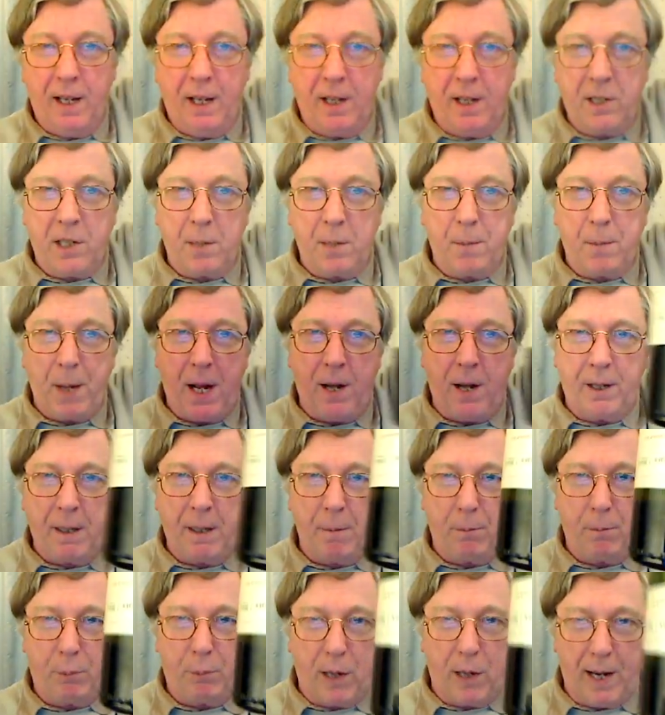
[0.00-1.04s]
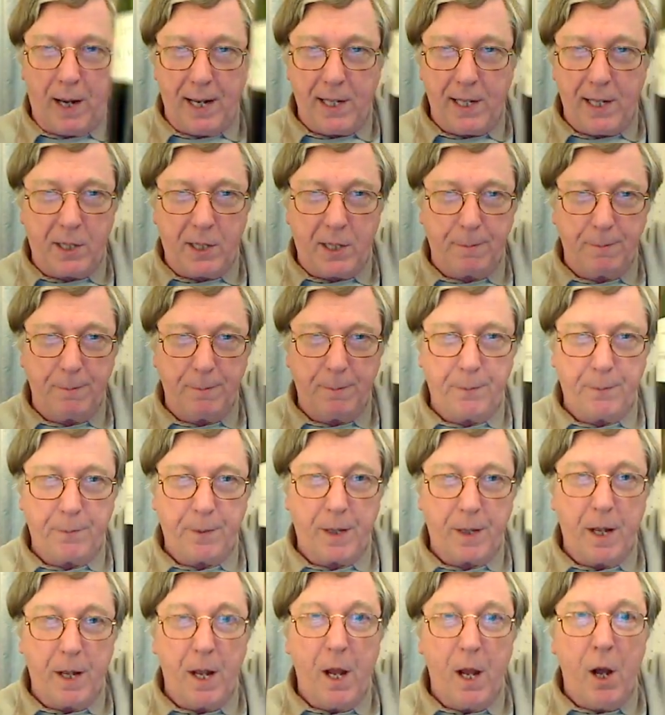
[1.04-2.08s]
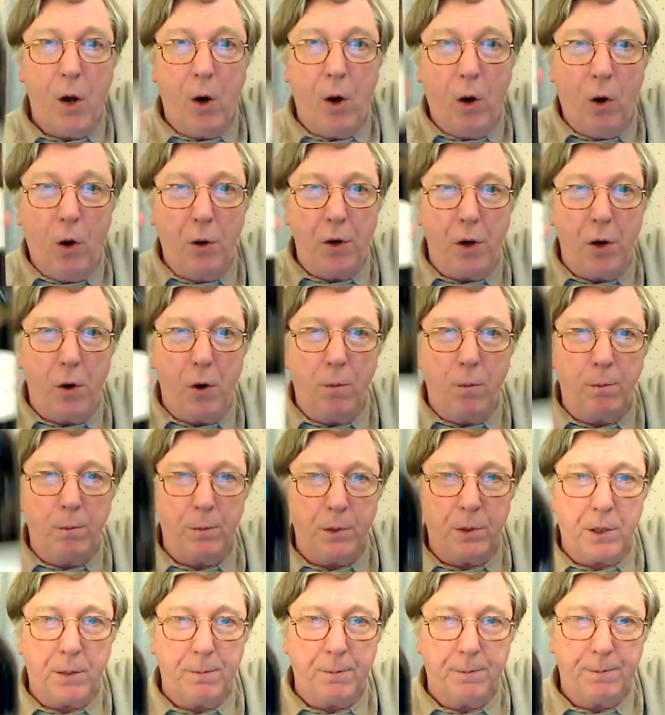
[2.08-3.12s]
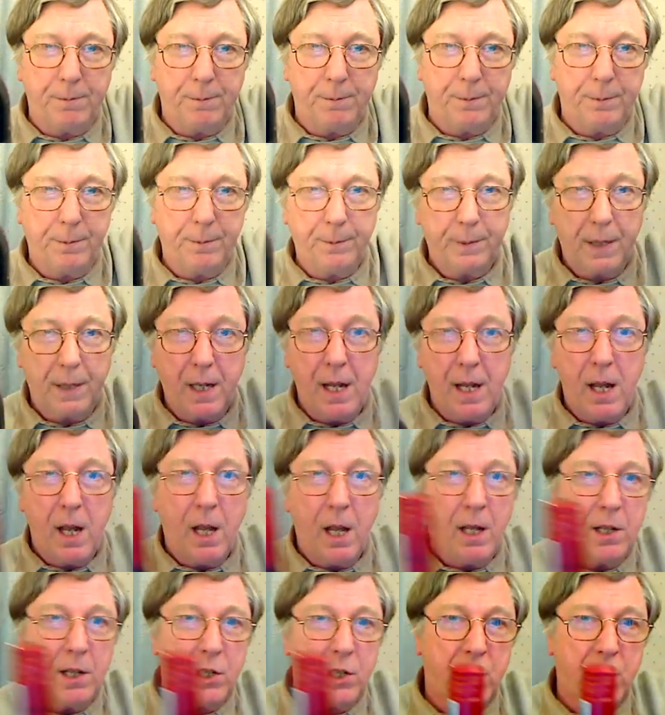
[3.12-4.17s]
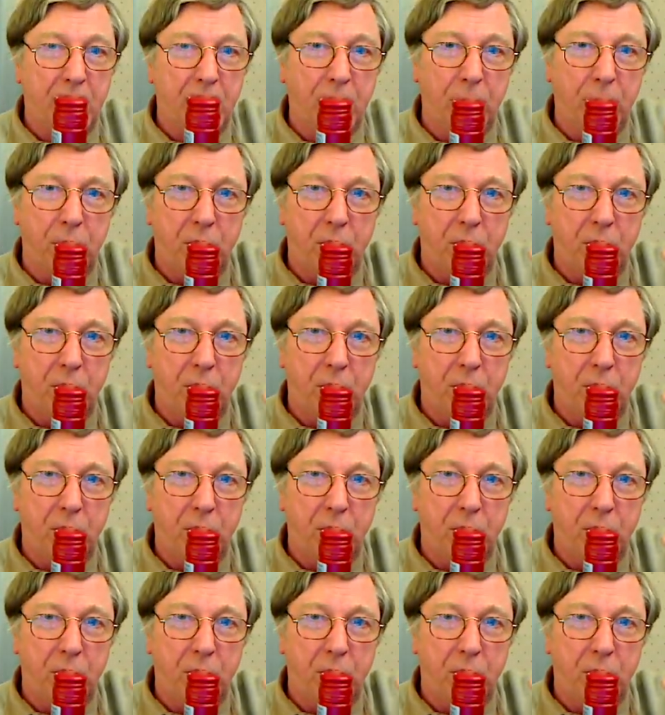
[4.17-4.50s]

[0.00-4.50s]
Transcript: at a bargain price, unopened, still